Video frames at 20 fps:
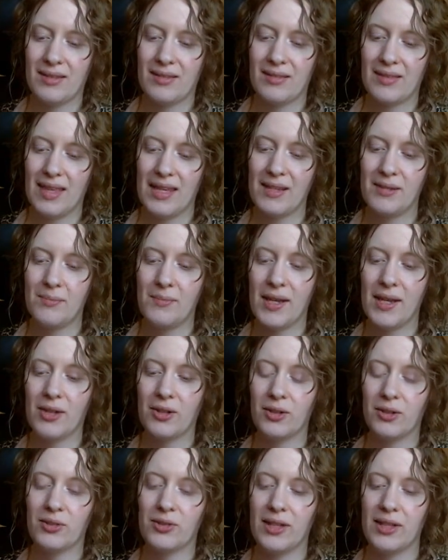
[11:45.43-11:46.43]
They
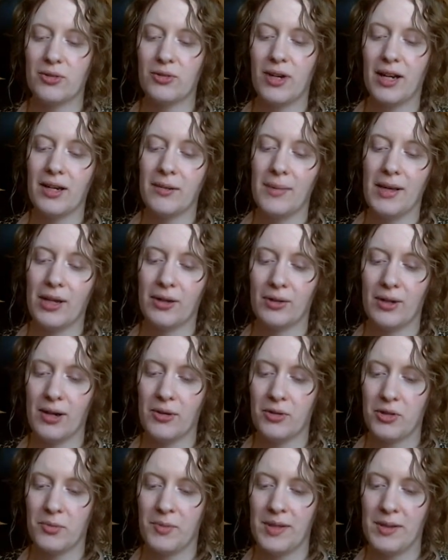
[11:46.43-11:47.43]
try to make her
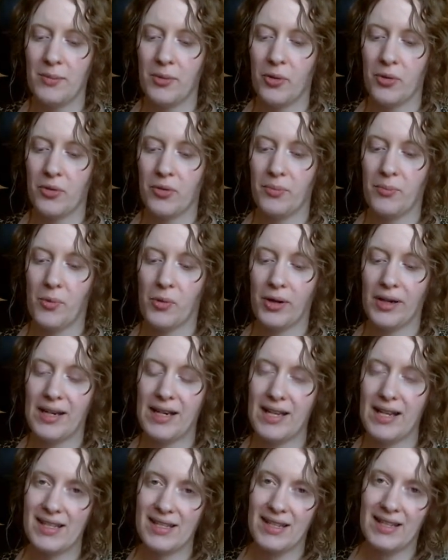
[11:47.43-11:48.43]
out to be both more
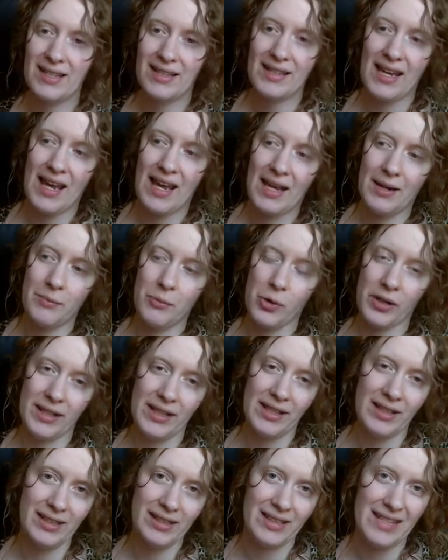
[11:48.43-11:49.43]
innocent and more
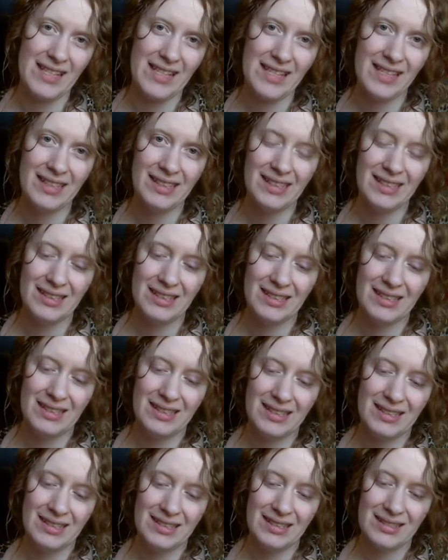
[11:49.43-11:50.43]
guilty
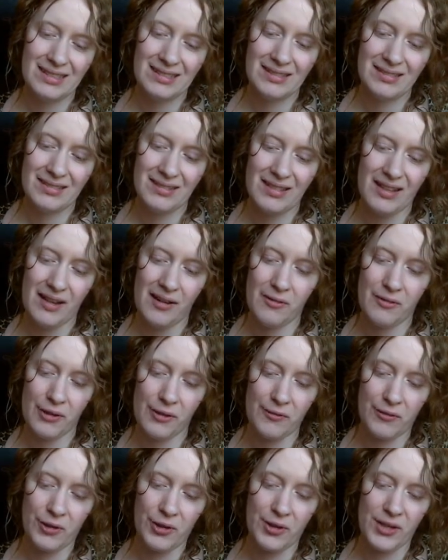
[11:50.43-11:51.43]
of
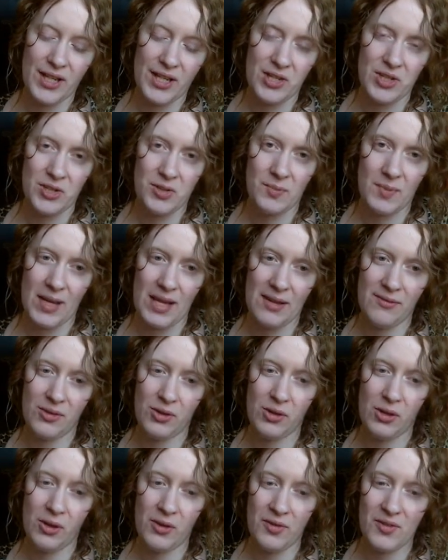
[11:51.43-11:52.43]
her flirtatious
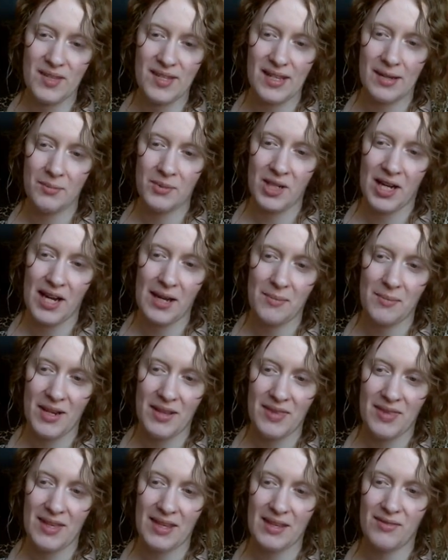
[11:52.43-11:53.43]
behavior all at the same time, and I
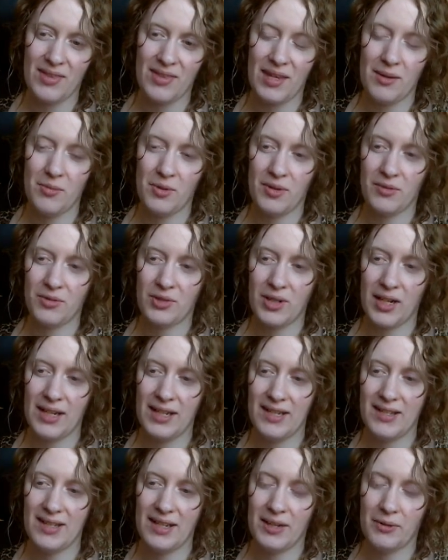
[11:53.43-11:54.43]
think if they would have tried
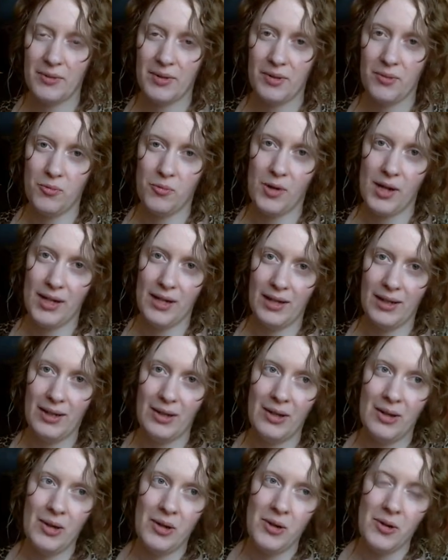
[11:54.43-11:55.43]
to stick with one
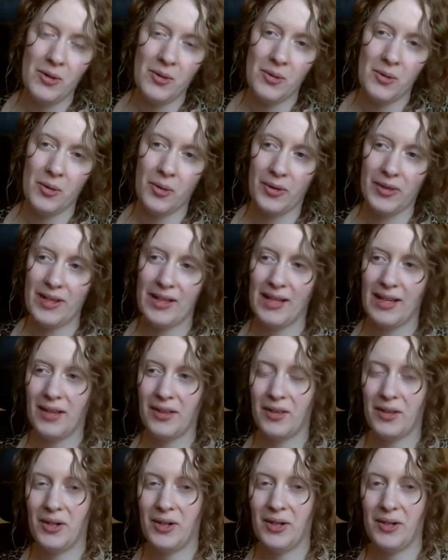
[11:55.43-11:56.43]
or the
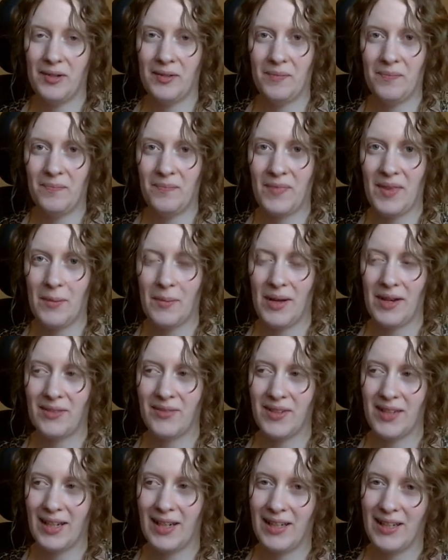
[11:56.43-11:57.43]
other, they might
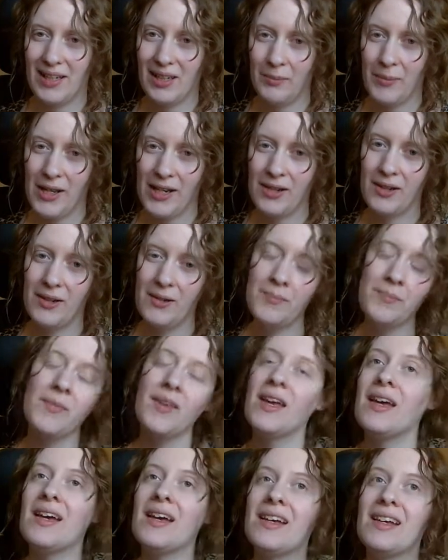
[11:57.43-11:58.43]
have done a little better.
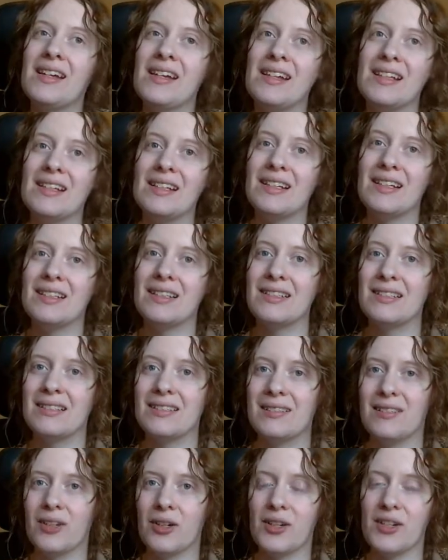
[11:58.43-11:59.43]

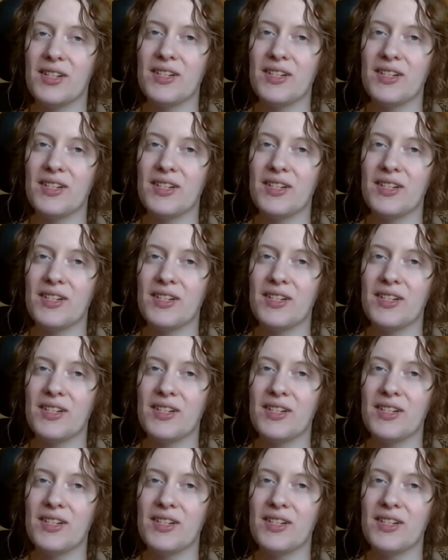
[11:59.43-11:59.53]
Her